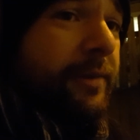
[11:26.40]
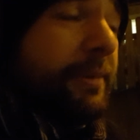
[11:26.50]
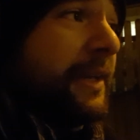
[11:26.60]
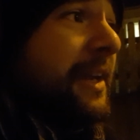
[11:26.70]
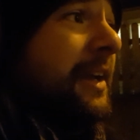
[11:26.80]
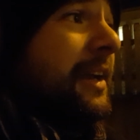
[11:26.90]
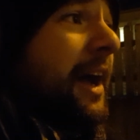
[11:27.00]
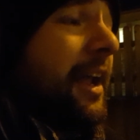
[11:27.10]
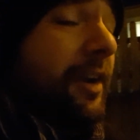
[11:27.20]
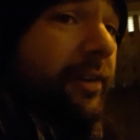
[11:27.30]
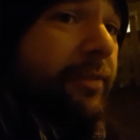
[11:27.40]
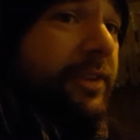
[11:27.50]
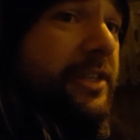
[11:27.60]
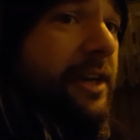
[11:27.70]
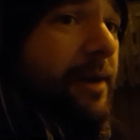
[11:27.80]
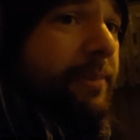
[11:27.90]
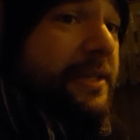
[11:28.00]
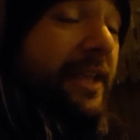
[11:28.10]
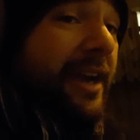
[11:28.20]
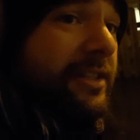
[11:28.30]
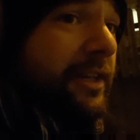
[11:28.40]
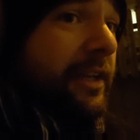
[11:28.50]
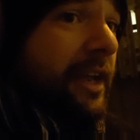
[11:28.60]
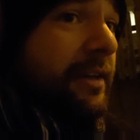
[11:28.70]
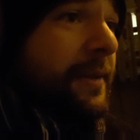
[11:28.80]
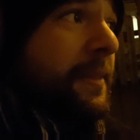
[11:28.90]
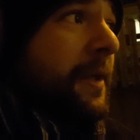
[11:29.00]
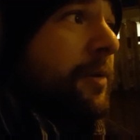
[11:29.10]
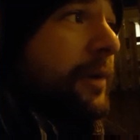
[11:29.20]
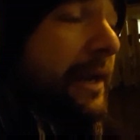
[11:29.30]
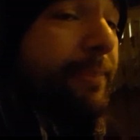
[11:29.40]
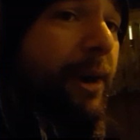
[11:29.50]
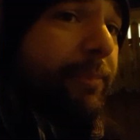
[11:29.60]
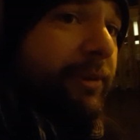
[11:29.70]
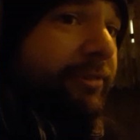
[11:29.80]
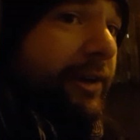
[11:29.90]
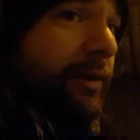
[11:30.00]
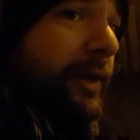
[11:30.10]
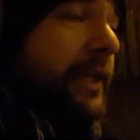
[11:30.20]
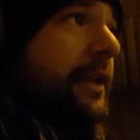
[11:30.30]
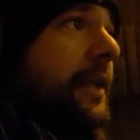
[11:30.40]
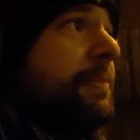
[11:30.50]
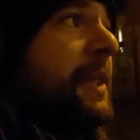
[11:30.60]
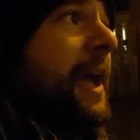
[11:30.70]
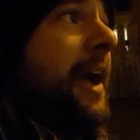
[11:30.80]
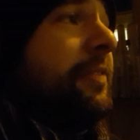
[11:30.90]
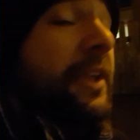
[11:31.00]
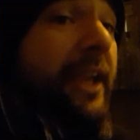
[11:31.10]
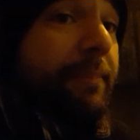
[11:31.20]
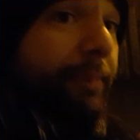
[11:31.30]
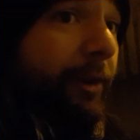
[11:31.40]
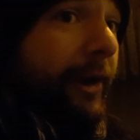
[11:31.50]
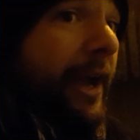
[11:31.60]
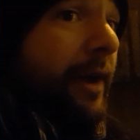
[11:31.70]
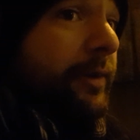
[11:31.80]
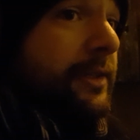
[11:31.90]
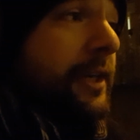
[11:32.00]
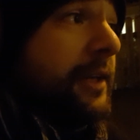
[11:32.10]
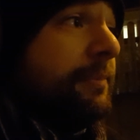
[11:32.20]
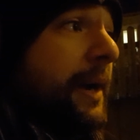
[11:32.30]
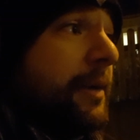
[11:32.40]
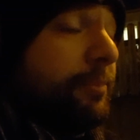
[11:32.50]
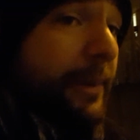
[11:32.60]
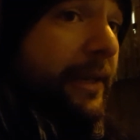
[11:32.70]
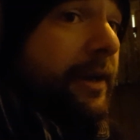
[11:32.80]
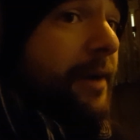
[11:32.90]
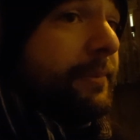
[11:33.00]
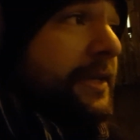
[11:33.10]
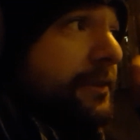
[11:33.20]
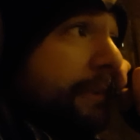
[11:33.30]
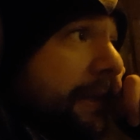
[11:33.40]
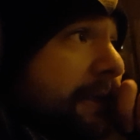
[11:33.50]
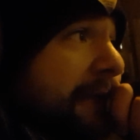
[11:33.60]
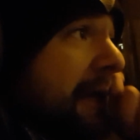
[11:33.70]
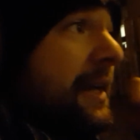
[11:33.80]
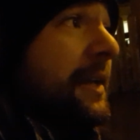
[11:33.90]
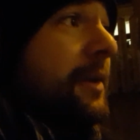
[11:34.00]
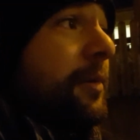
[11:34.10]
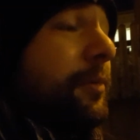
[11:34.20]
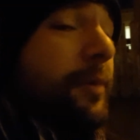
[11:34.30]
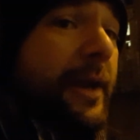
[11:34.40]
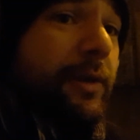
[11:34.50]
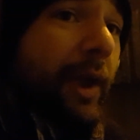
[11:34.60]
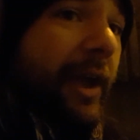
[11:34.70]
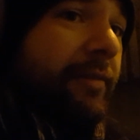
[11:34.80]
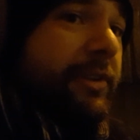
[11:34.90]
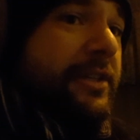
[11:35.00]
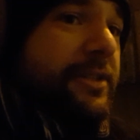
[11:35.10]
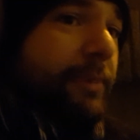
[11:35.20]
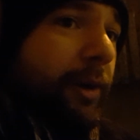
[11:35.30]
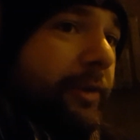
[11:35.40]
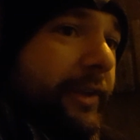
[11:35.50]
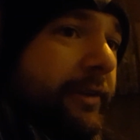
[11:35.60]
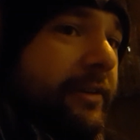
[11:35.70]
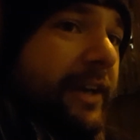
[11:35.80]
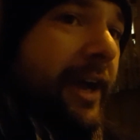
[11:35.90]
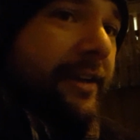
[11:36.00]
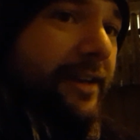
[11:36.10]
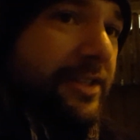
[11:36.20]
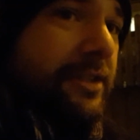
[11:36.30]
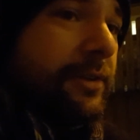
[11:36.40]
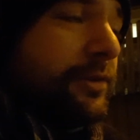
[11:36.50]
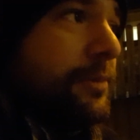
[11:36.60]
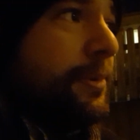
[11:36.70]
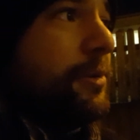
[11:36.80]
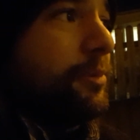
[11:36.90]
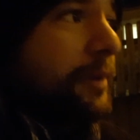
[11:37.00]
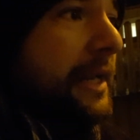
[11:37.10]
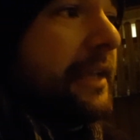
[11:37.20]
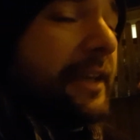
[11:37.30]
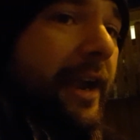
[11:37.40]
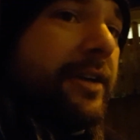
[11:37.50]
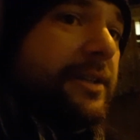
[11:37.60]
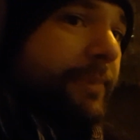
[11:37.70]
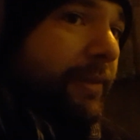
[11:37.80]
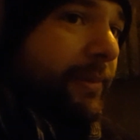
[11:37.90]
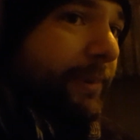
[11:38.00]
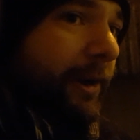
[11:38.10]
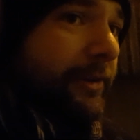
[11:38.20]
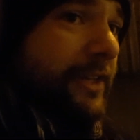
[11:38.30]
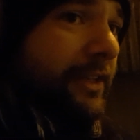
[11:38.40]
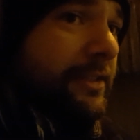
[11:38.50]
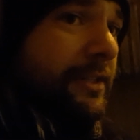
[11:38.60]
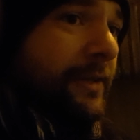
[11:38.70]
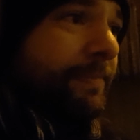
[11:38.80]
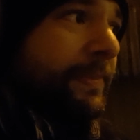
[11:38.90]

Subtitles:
but a lot of these companies, they actually get really popular very quickly and they get bought out by bigger companies, because when you have this small little tight nested group who really cares about the project,